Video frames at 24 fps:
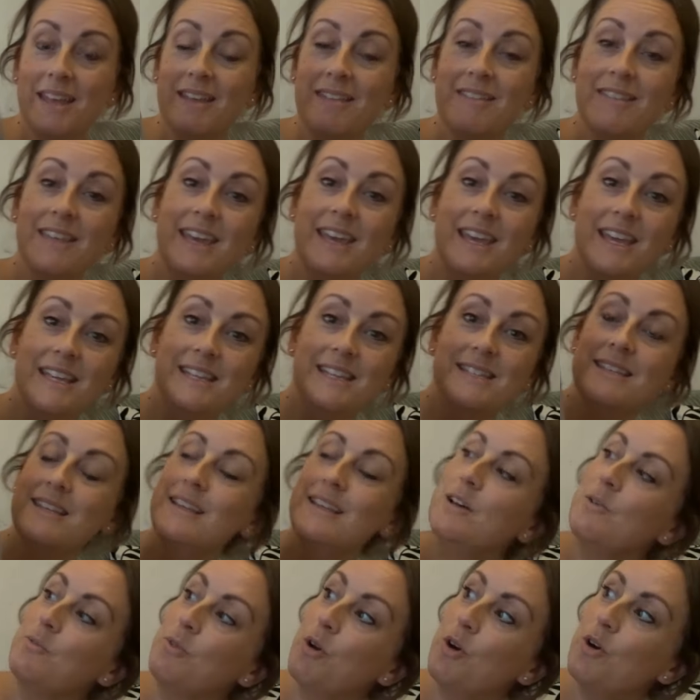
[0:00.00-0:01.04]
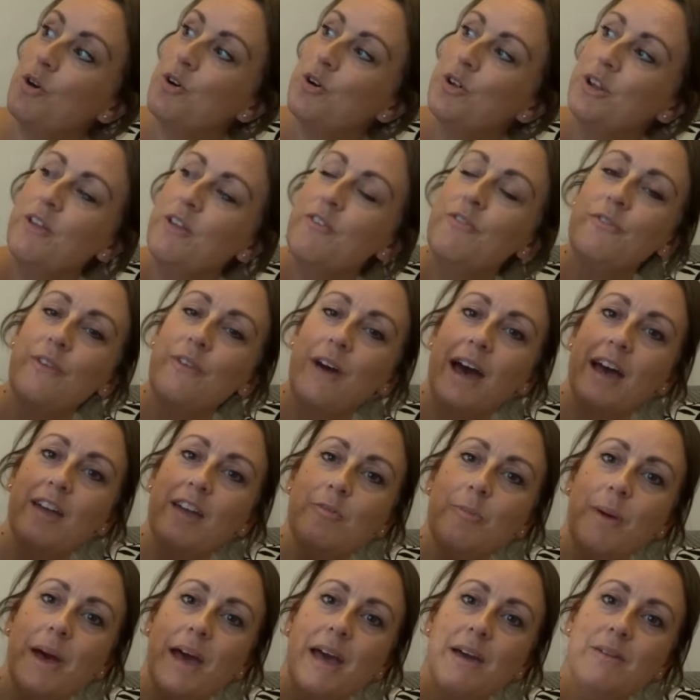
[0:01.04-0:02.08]
These were only
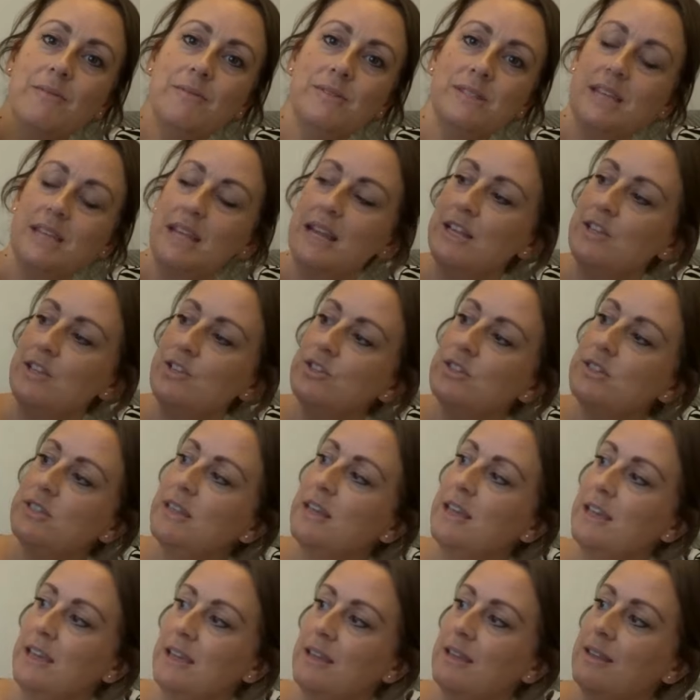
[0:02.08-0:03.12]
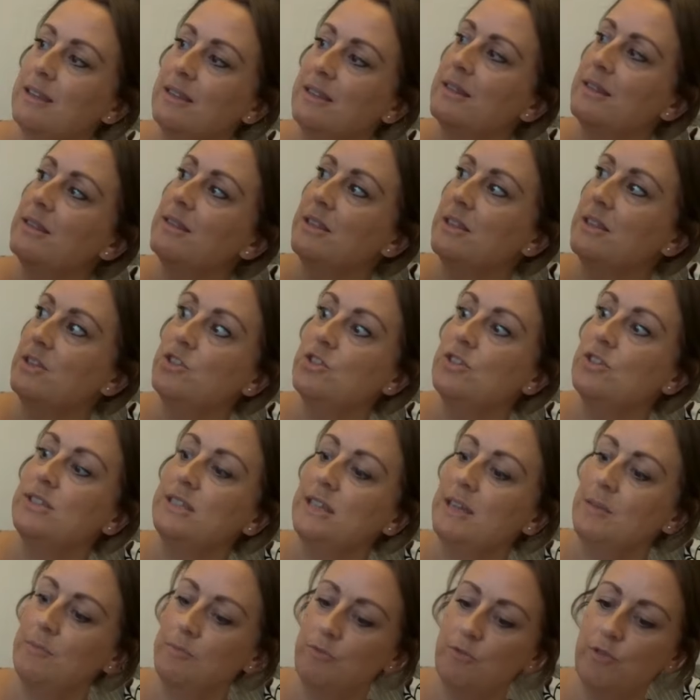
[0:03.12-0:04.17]
£5 and I just think they just
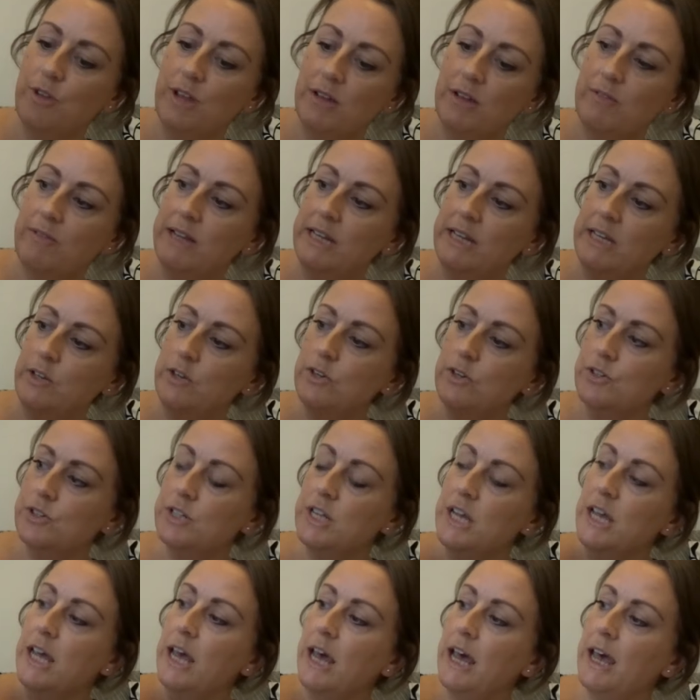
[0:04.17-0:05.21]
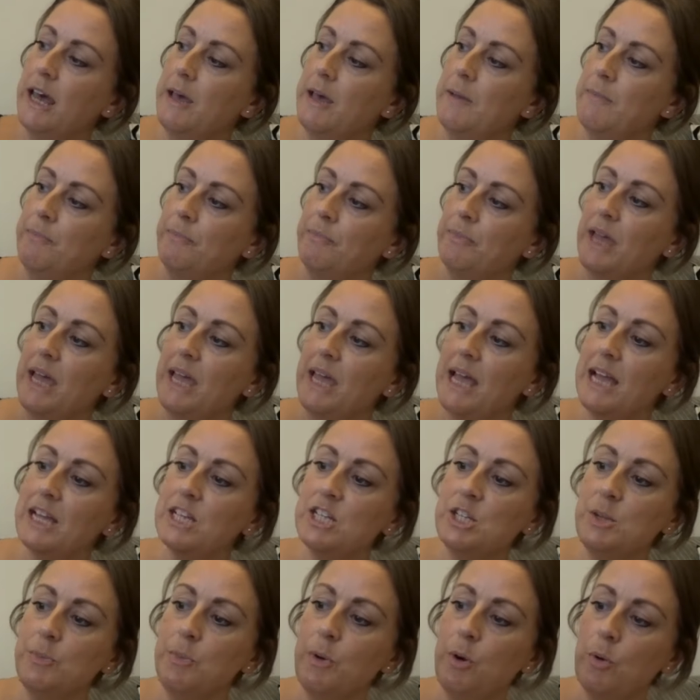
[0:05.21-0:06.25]
seem really, really good. I
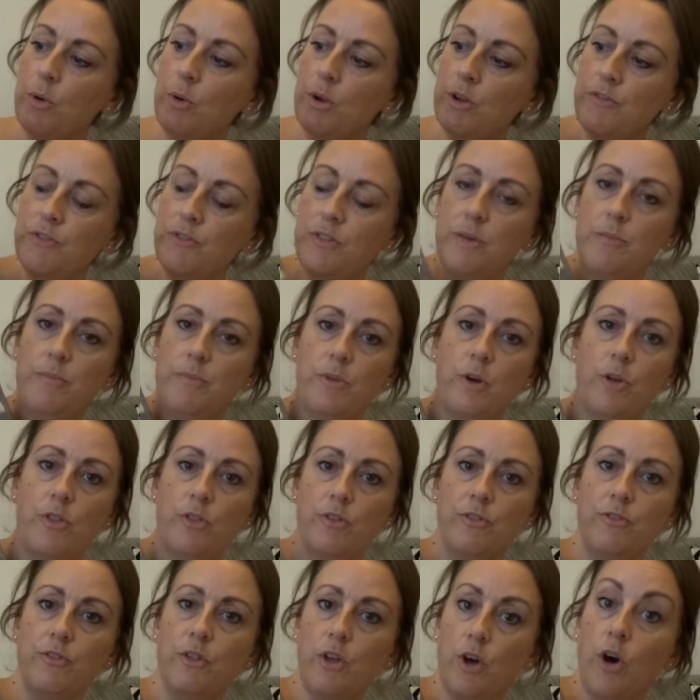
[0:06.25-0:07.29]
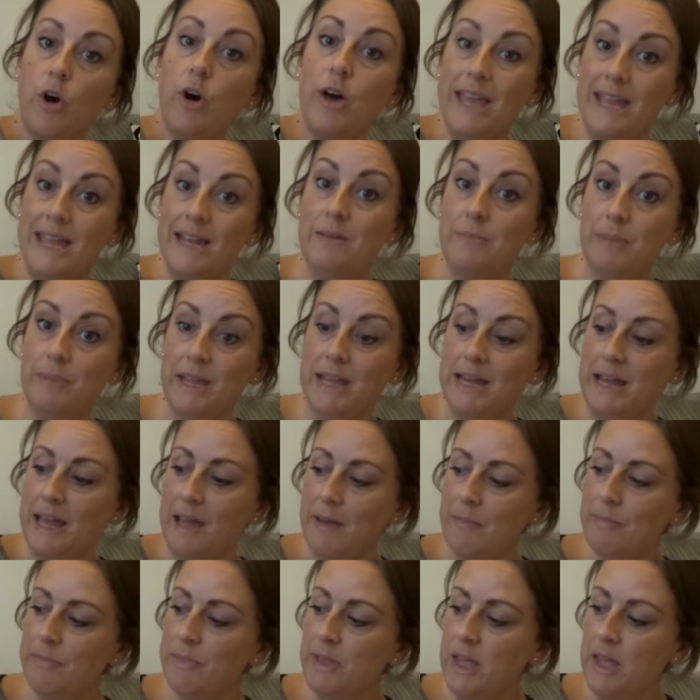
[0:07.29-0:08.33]
actually put one of them on the floor in
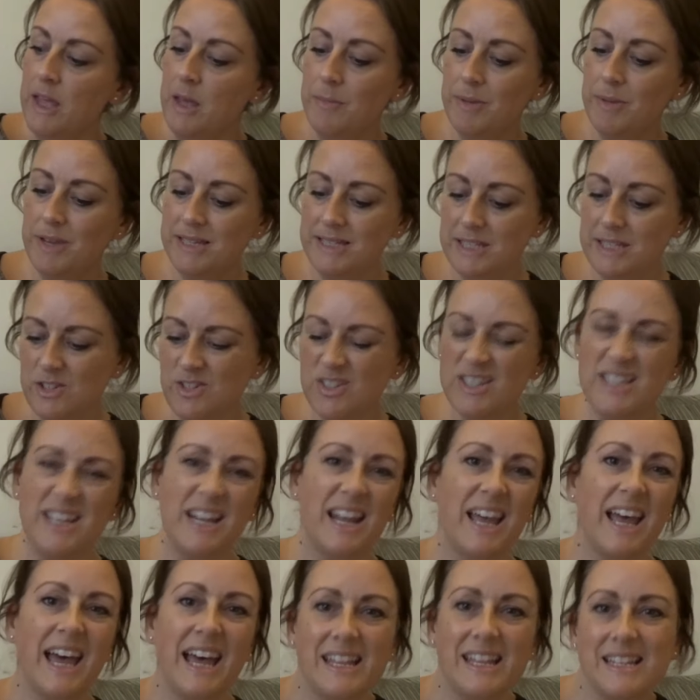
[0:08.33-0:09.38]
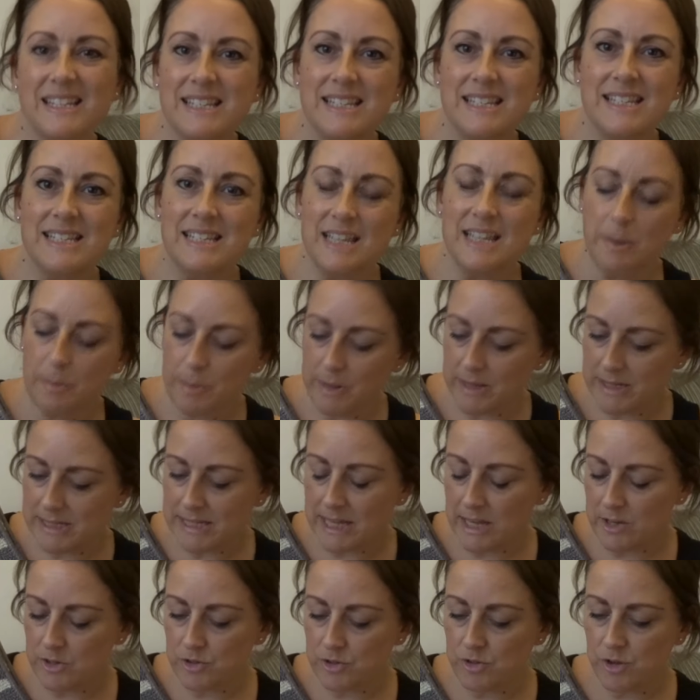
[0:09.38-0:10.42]
B&M because it does sell like anti-slip,
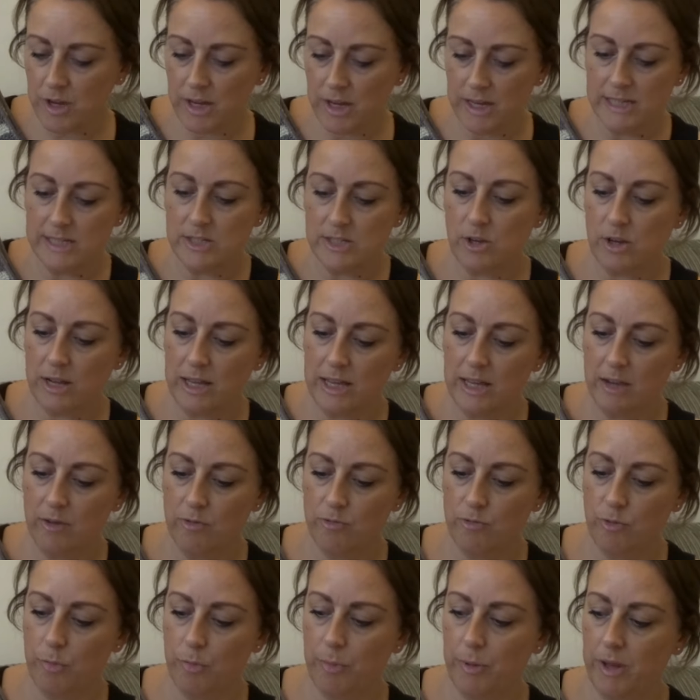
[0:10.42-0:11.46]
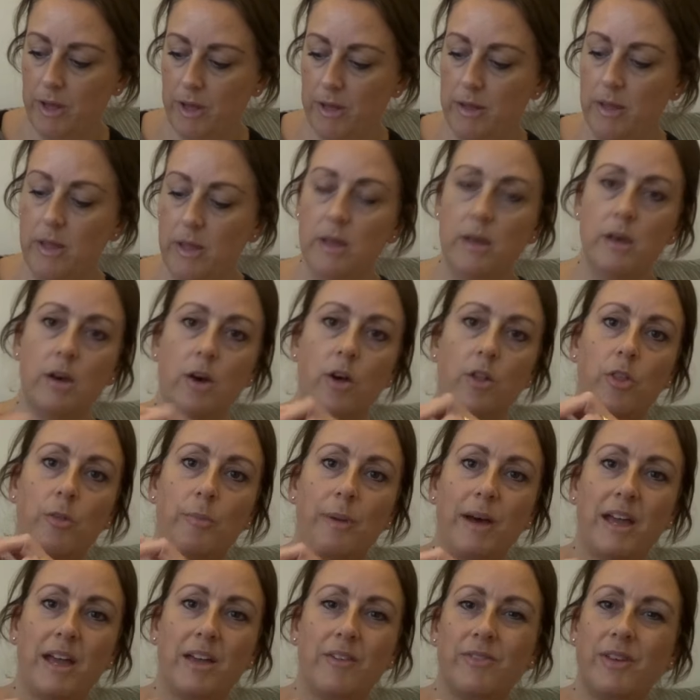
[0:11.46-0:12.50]
etc. And it's got like a rubber on the
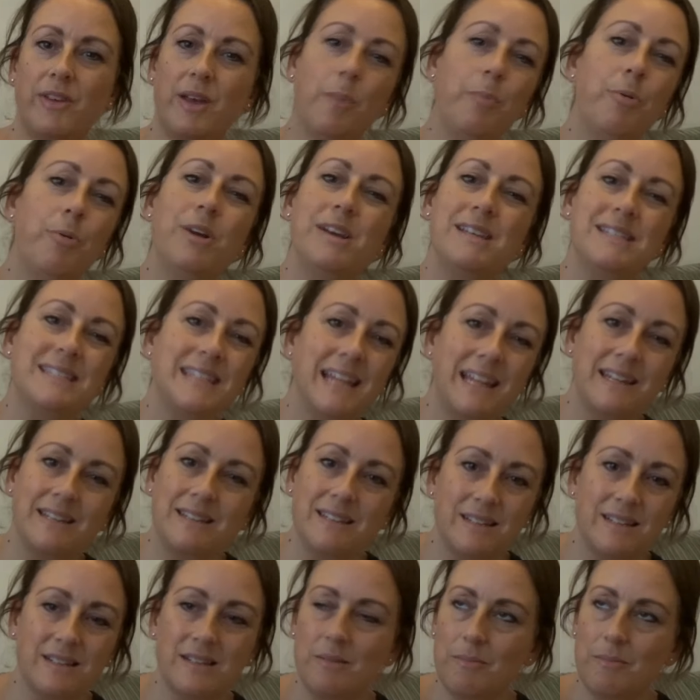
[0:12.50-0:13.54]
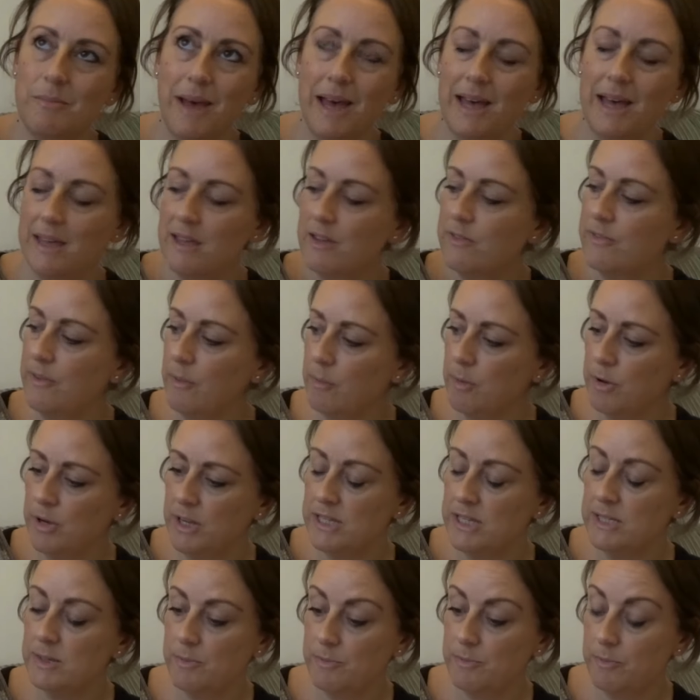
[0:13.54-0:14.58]
back of it. A pretty standard mat, if I'm
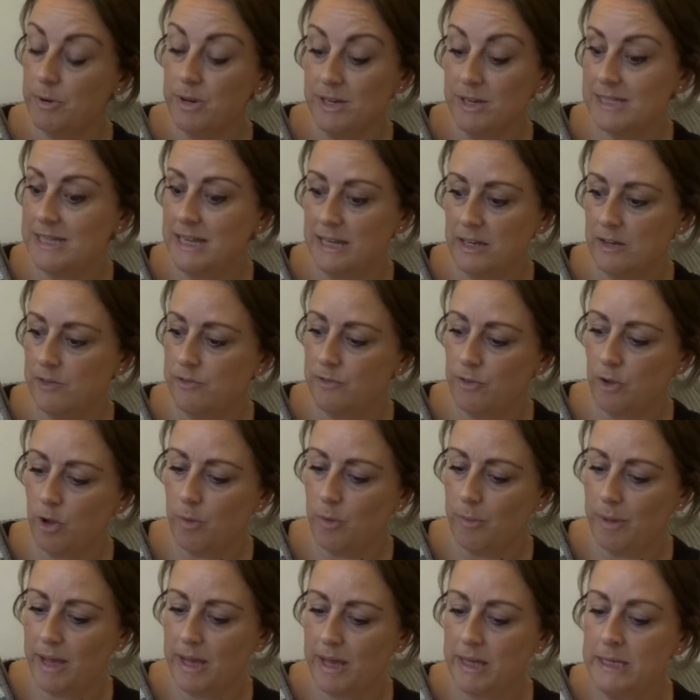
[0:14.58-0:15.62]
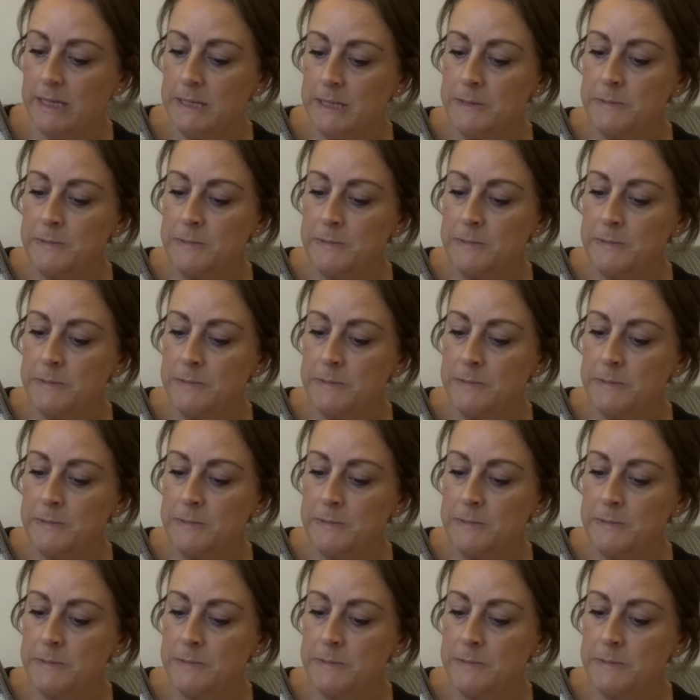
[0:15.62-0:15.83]
honest, a pretty standard floor mat.